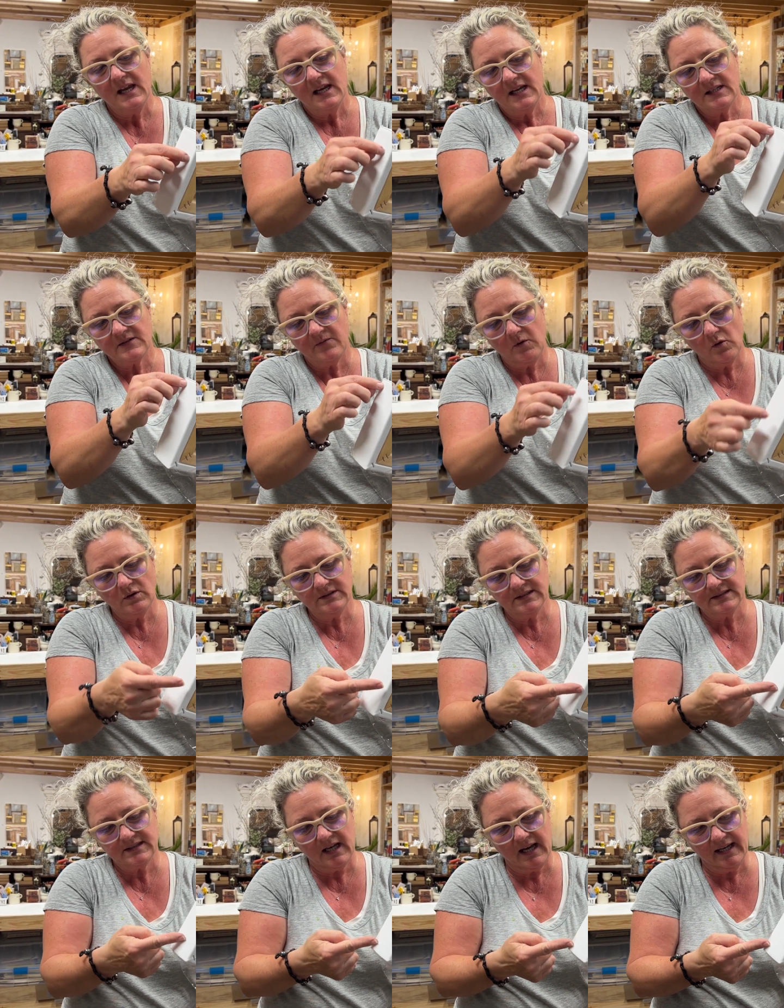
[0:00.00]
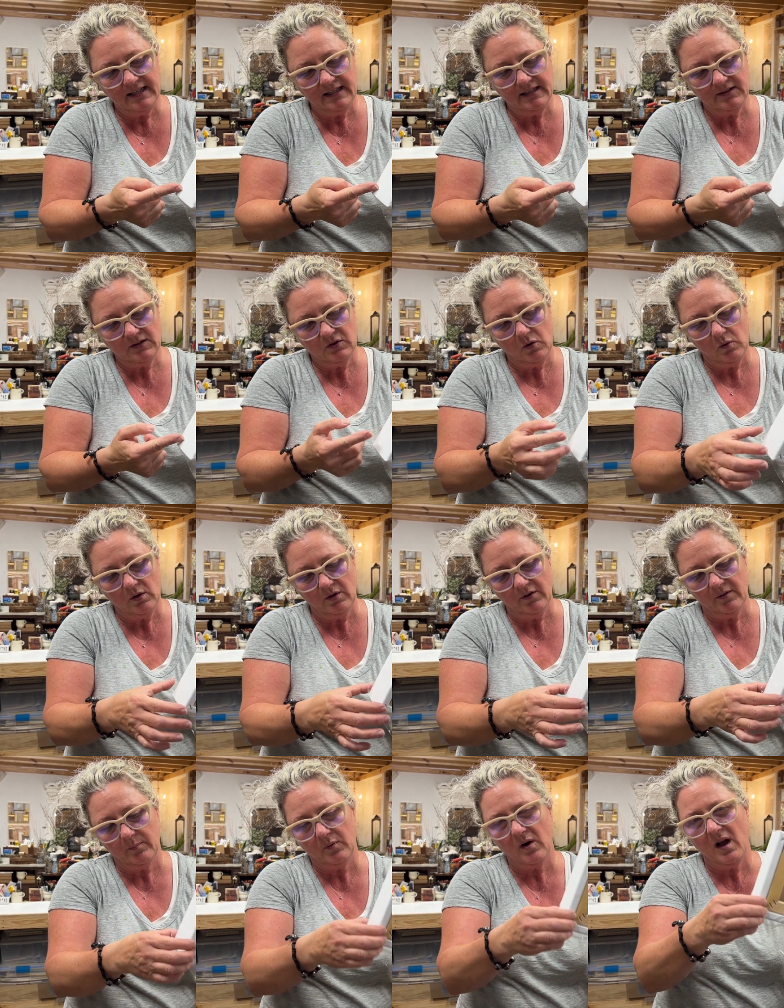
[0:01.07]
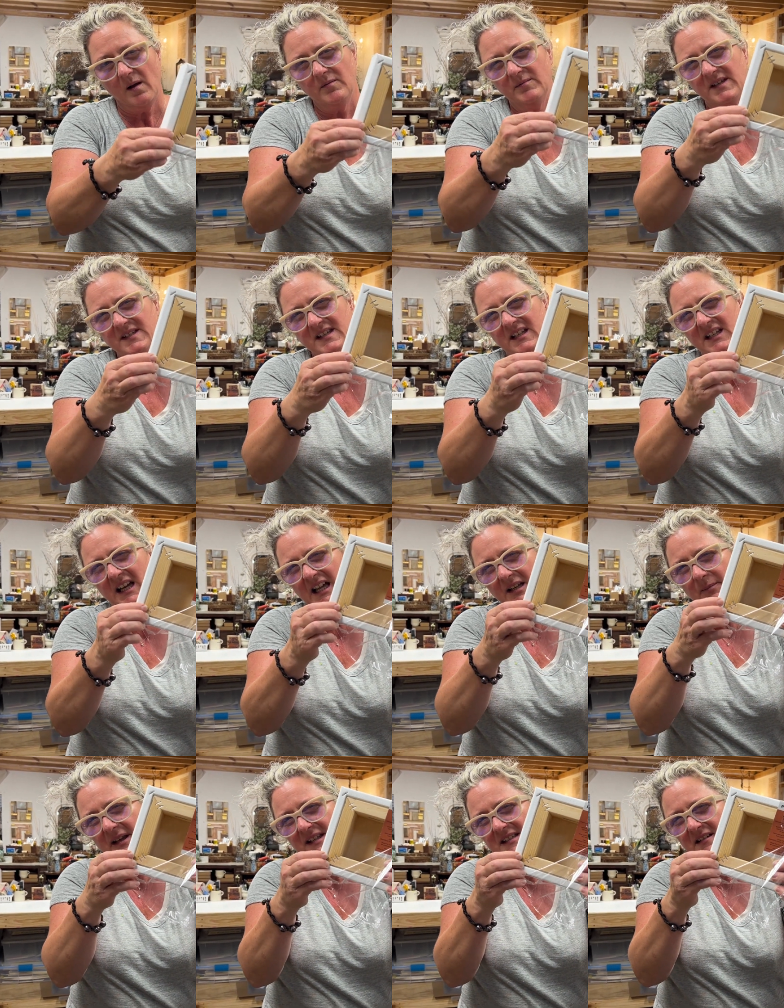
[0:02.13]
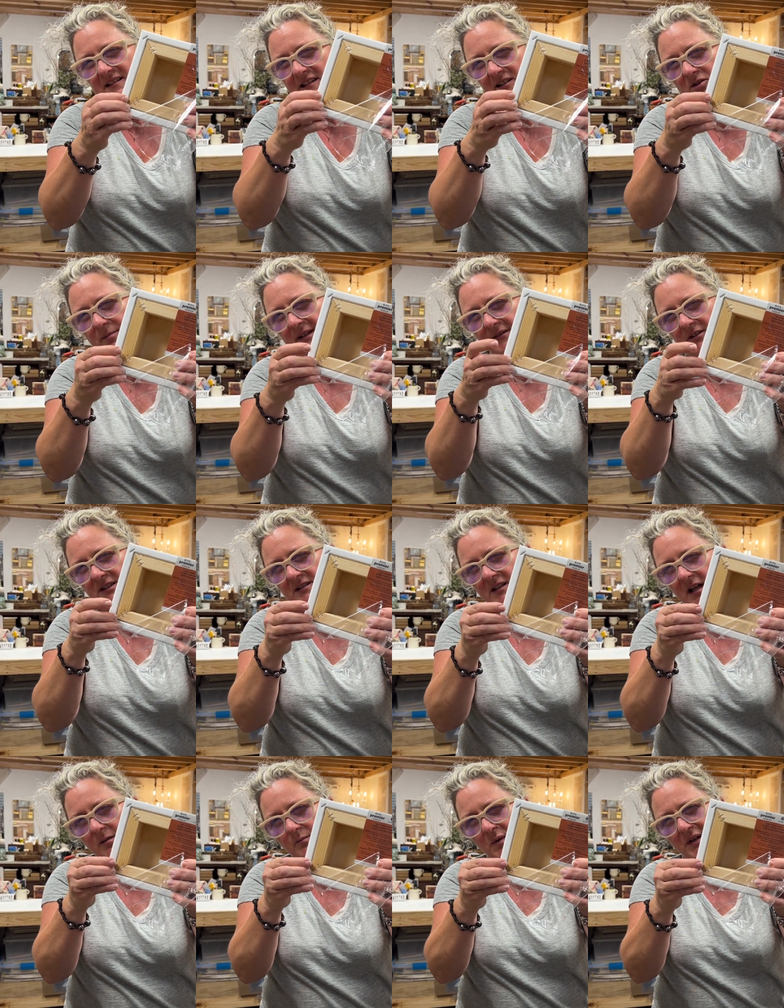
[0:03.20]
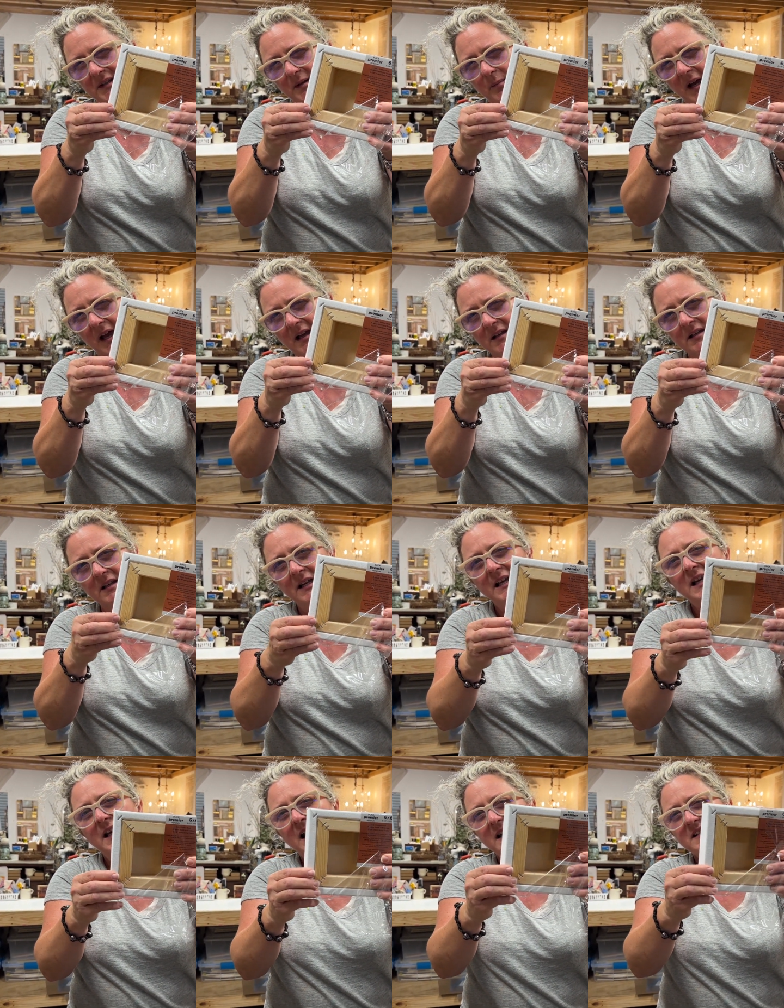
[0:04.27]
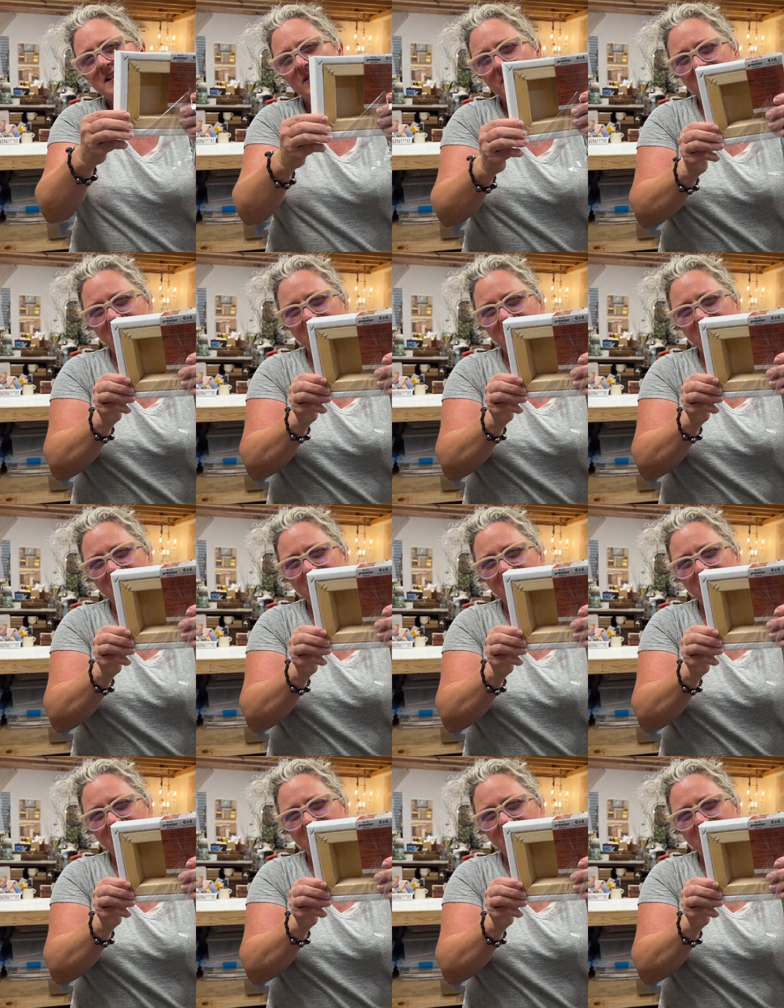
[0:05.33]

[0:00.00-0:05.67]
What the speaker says: It's folded tidy in the corner. The problem is it kind of makes a little bit of a lump on the back, and so then